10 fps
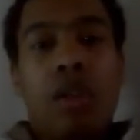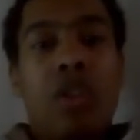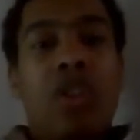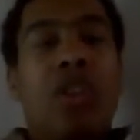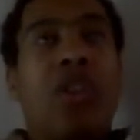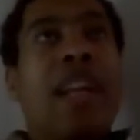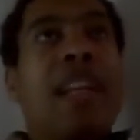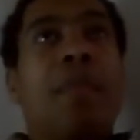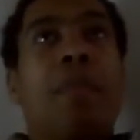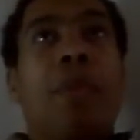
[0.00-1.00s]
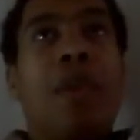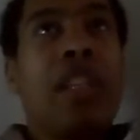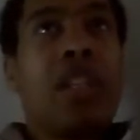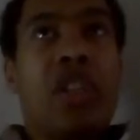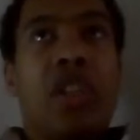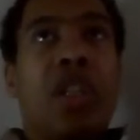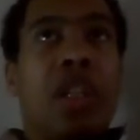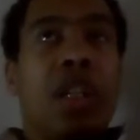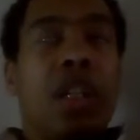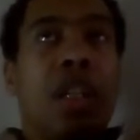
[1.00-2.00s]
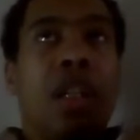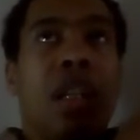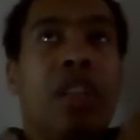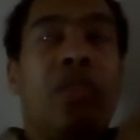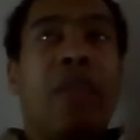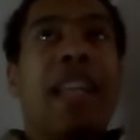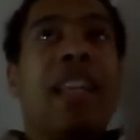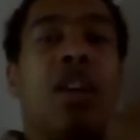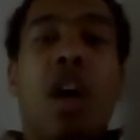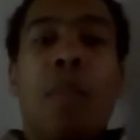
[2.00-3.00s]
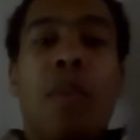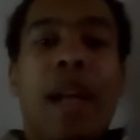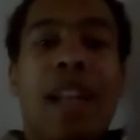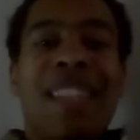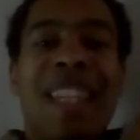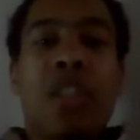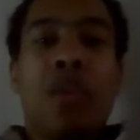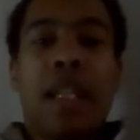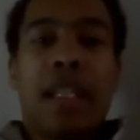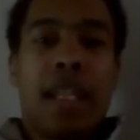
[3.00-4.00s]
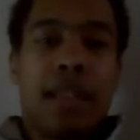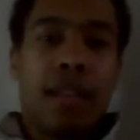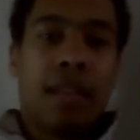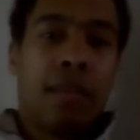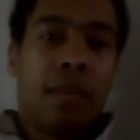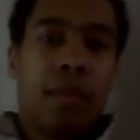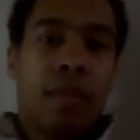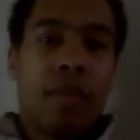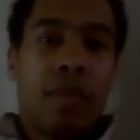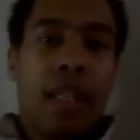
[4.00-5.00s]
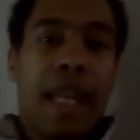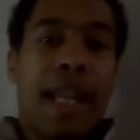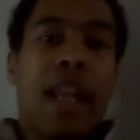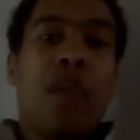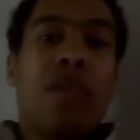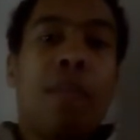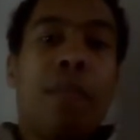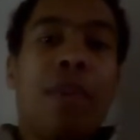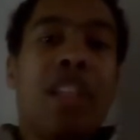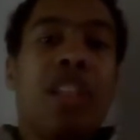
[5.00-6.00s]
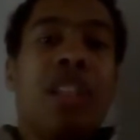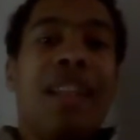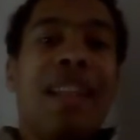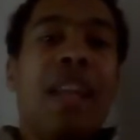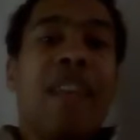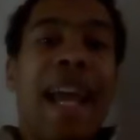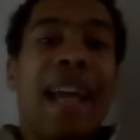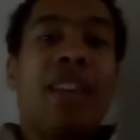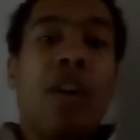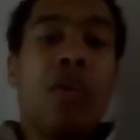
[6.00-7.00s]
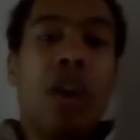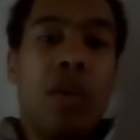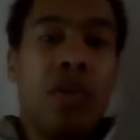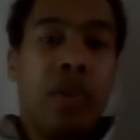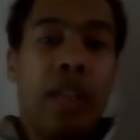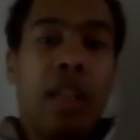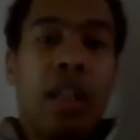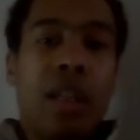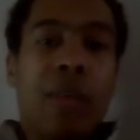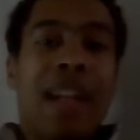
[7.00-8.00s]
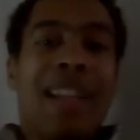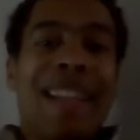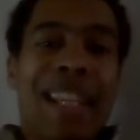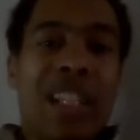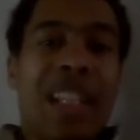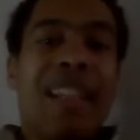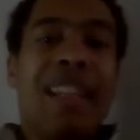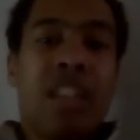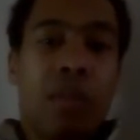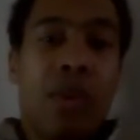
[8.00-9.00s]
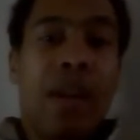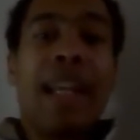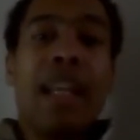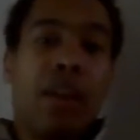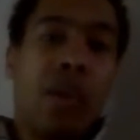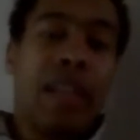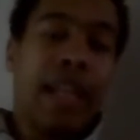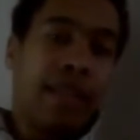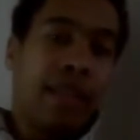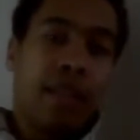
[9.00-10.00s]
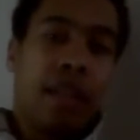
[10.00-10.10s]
So the great Polish-Lithuanian Commonwealth ceased to exist. And now the Polish didn't even have their own country. They were a nation in diaspora, in their own land.